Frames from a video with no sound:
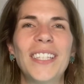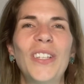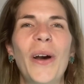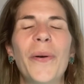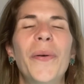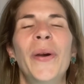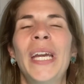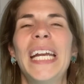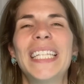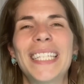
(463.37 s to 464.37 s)
So
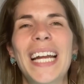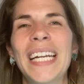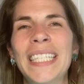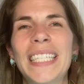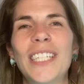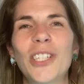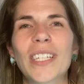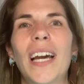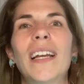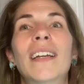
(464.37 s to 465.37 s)
it's nice to just
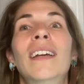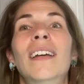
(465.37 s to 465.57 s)
kind